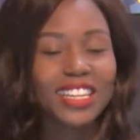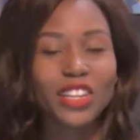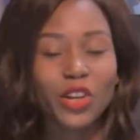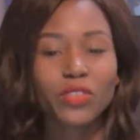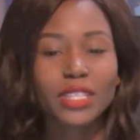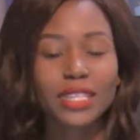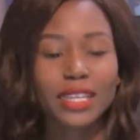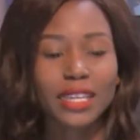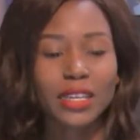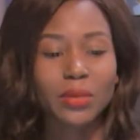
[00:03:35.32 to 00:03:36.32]
Now,
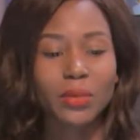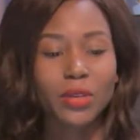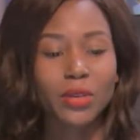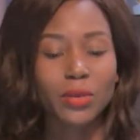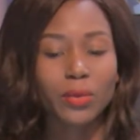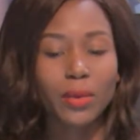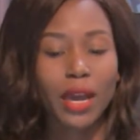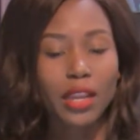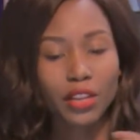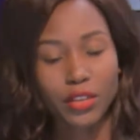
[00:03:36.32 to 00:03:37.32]
obviously,
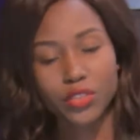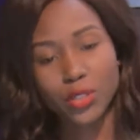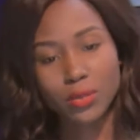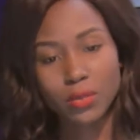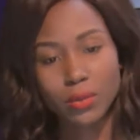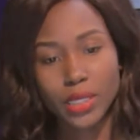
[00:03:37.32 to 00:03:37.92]
Calligraph Jones